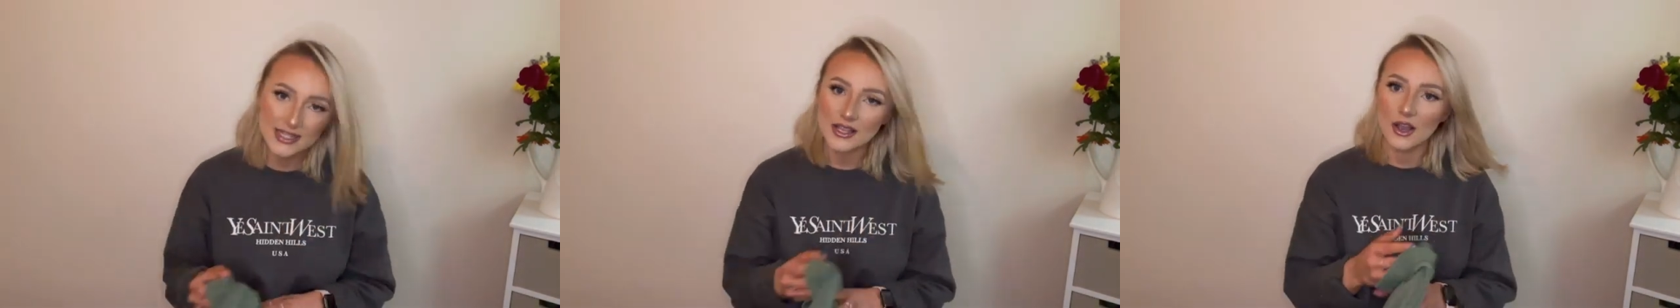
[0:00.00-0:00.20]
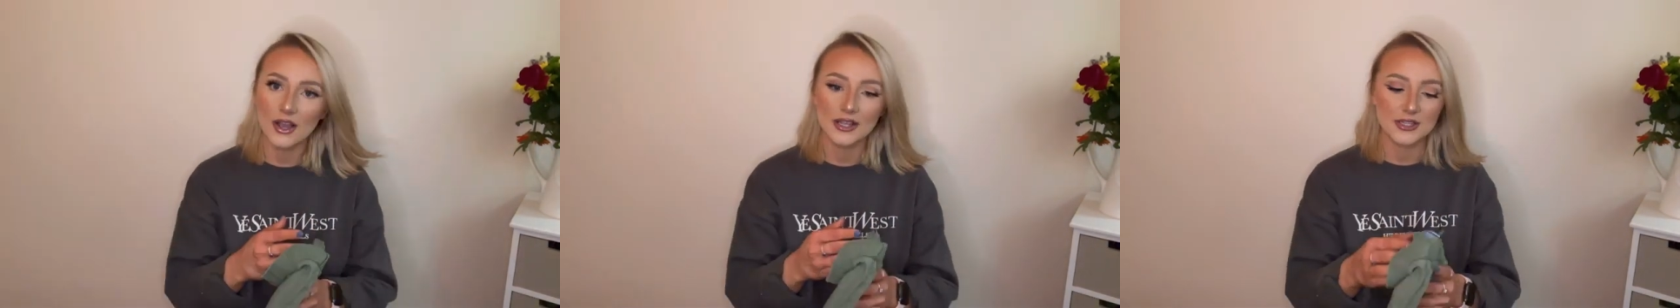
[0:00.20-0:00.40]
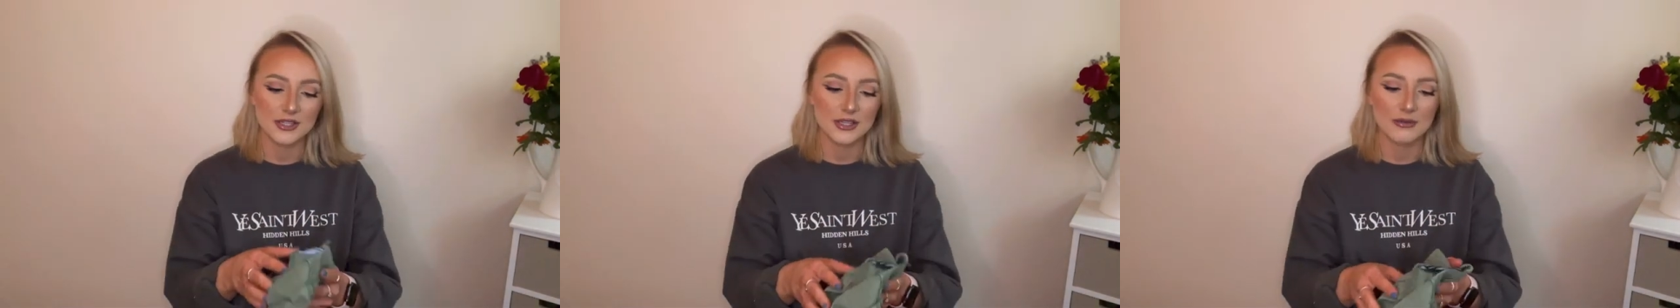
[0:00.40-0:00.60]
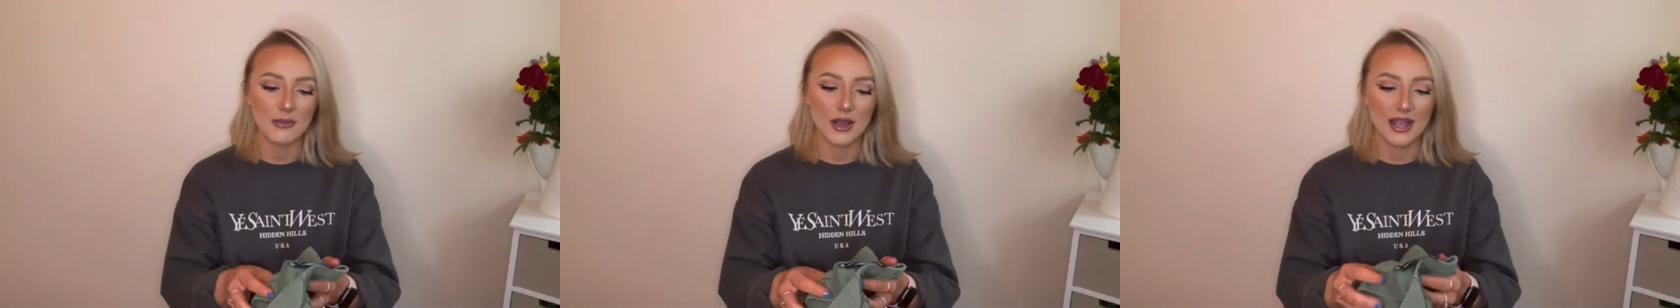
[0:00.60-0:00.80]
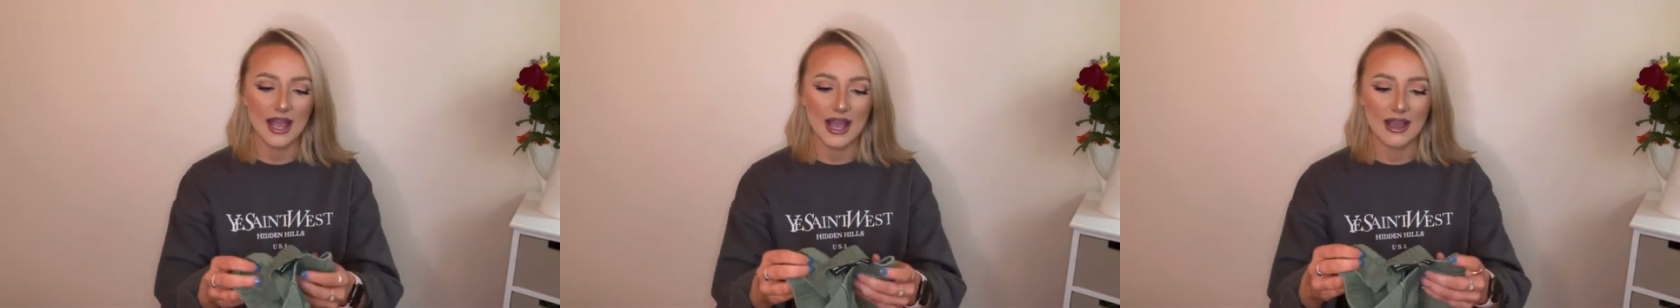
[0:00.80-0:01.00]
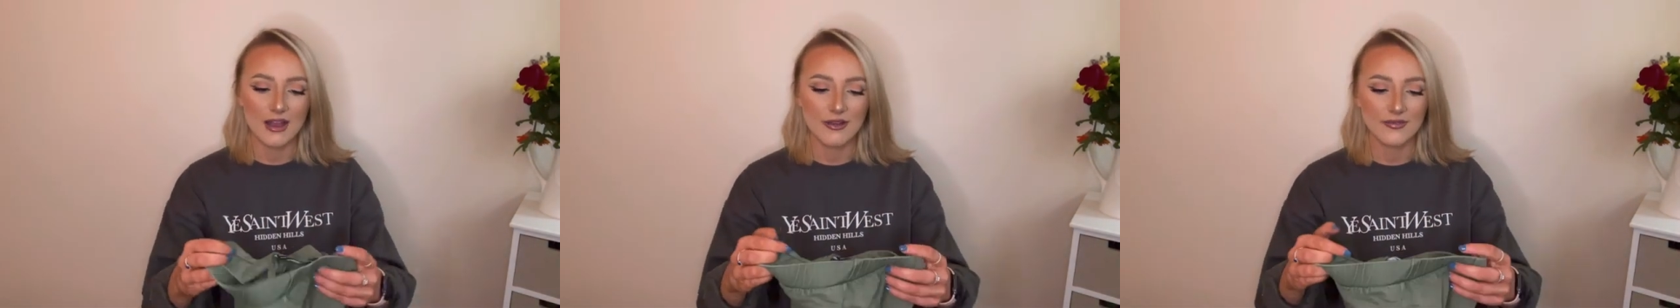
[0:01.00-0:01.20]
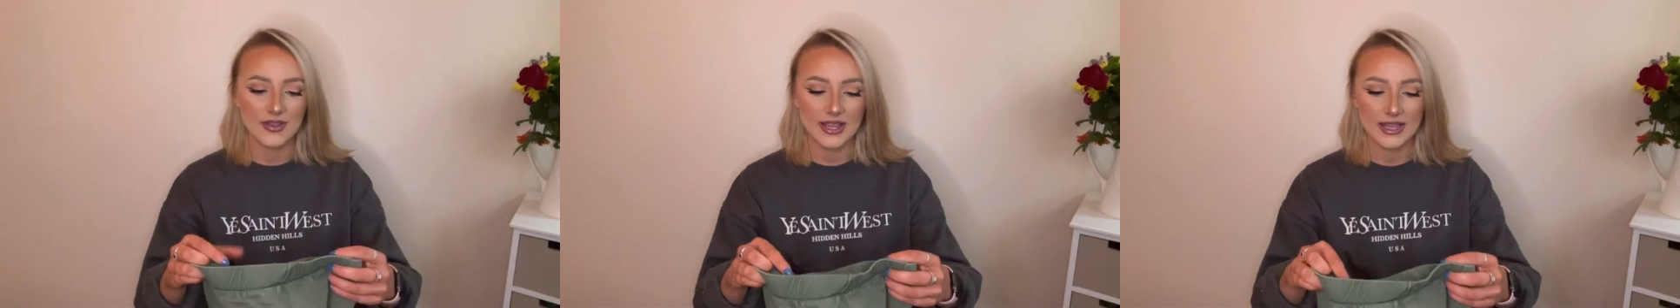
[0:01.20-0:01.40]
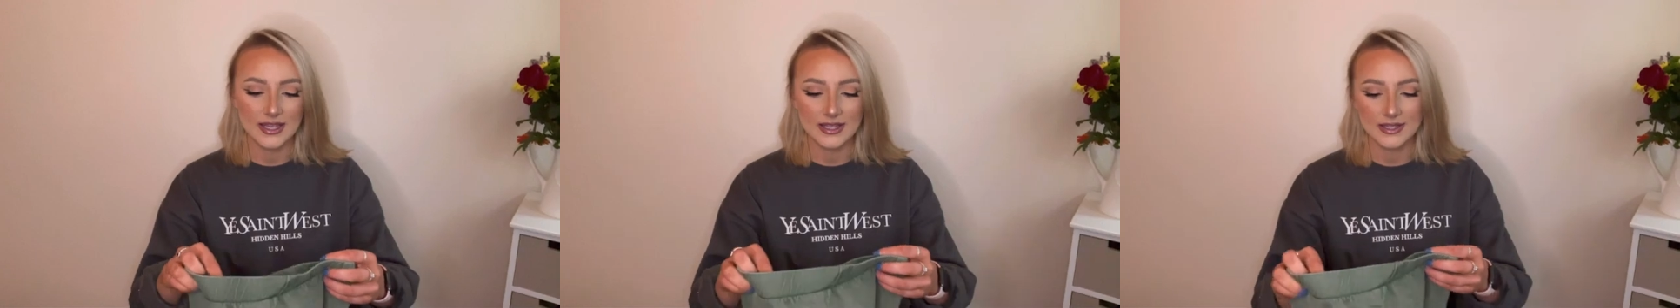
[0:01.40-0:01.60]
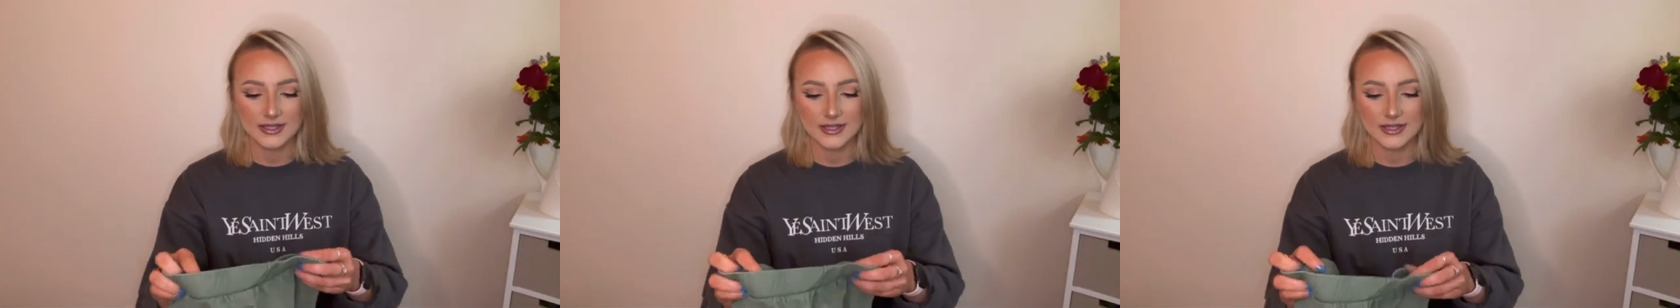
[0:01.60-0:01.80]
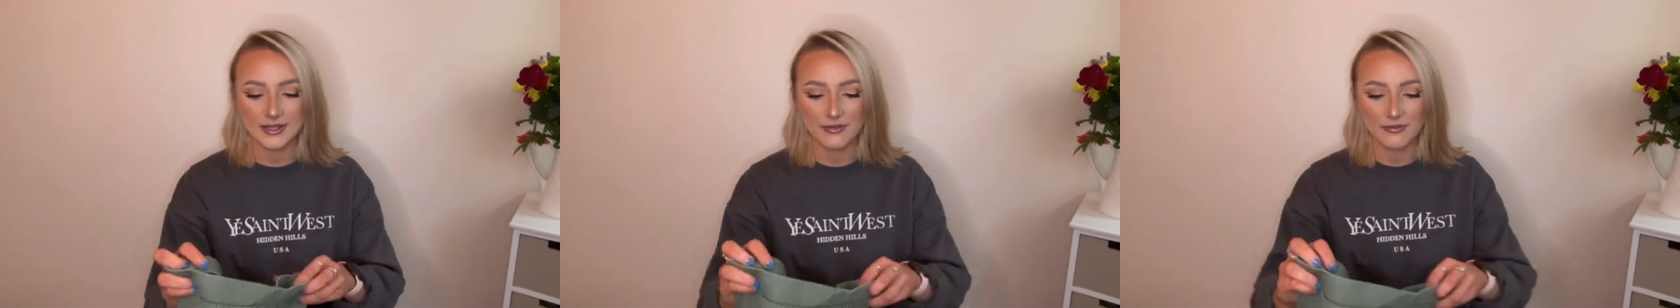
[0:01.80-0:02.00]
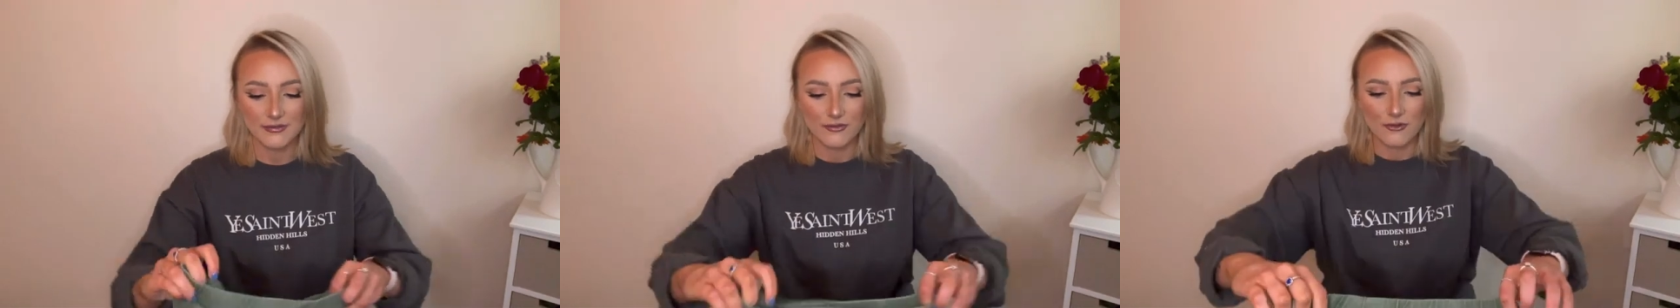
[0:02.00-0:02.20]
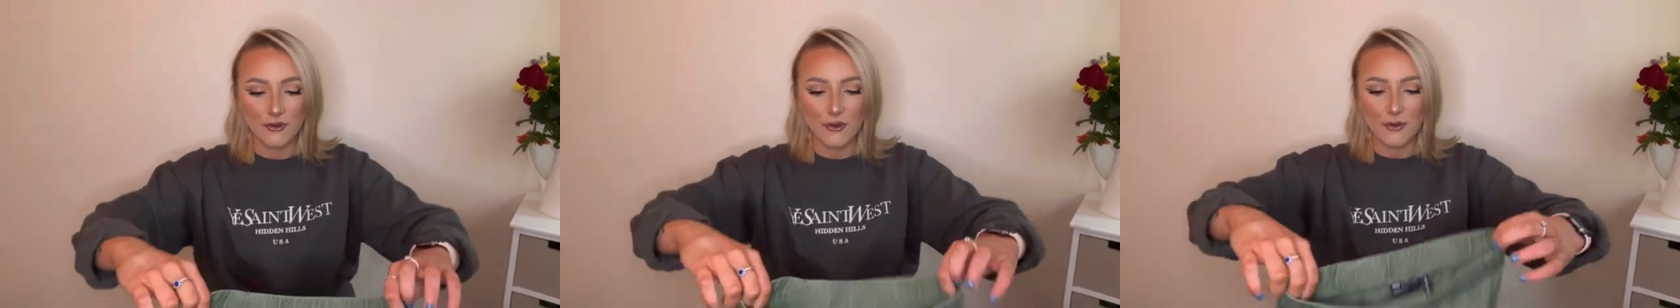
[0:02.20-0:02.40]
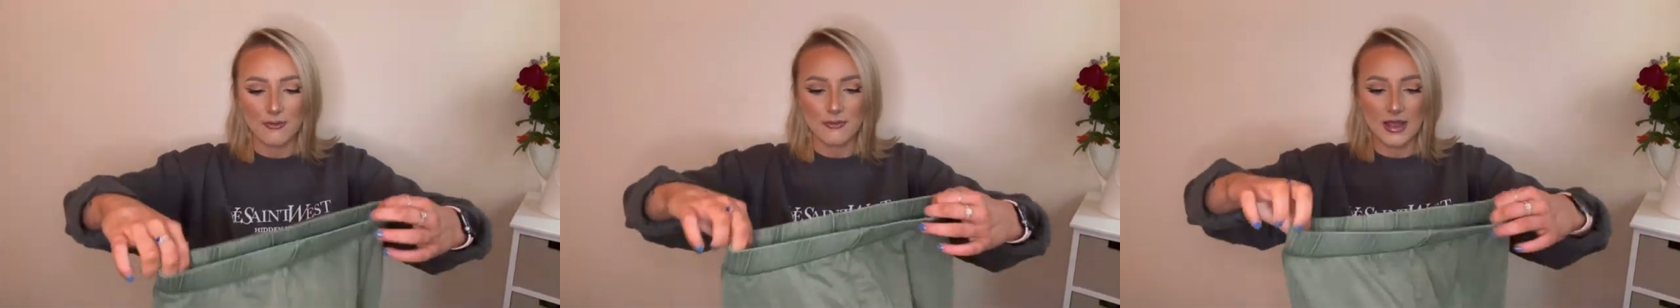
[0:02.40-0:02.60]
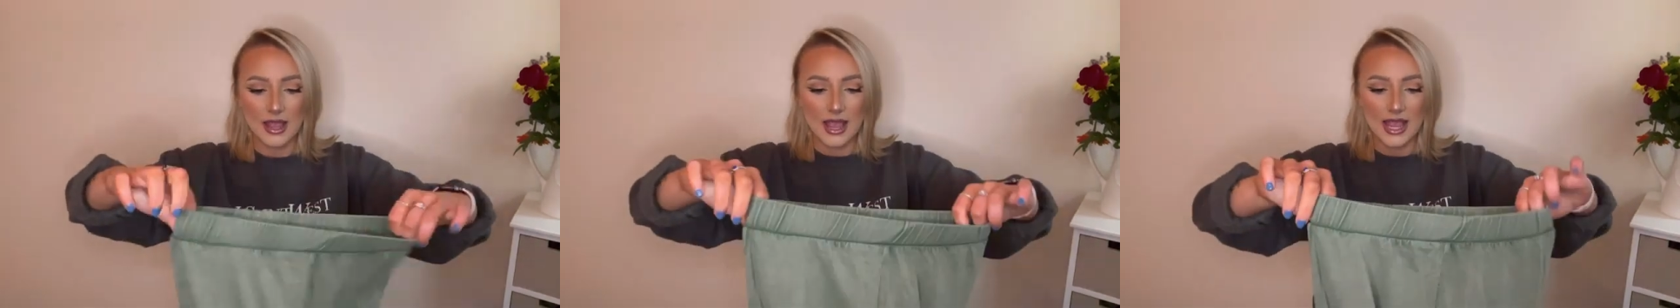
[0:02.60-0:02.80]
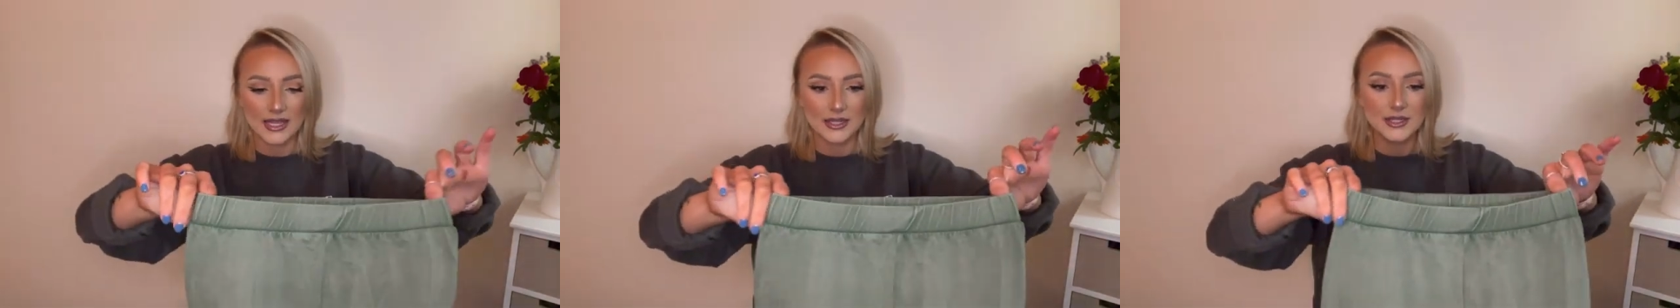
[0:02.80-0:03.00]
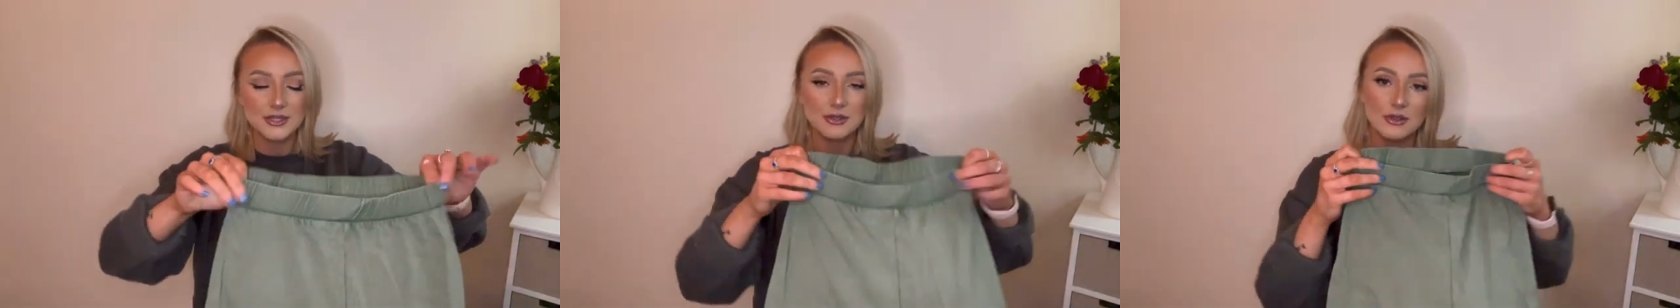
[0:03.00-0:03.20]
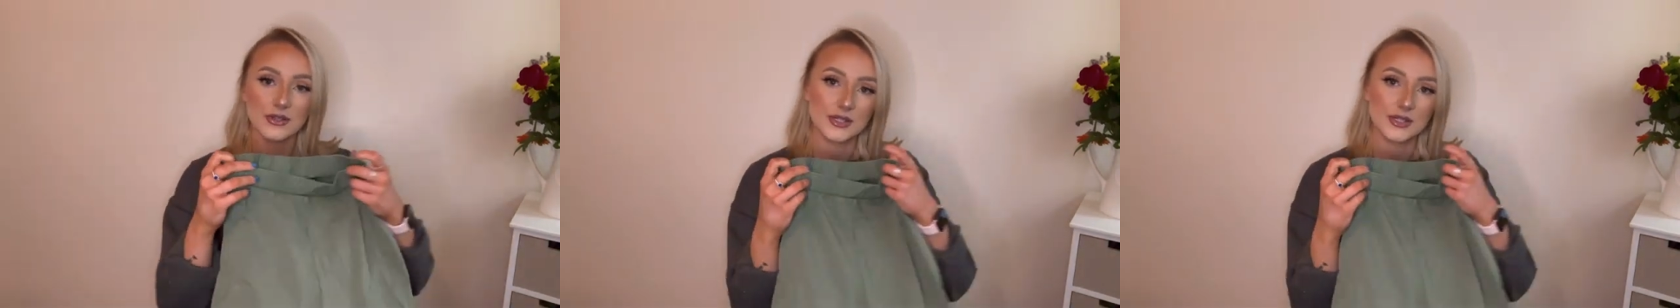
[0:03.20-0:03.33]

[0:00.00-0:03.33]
item I have is from ASOS.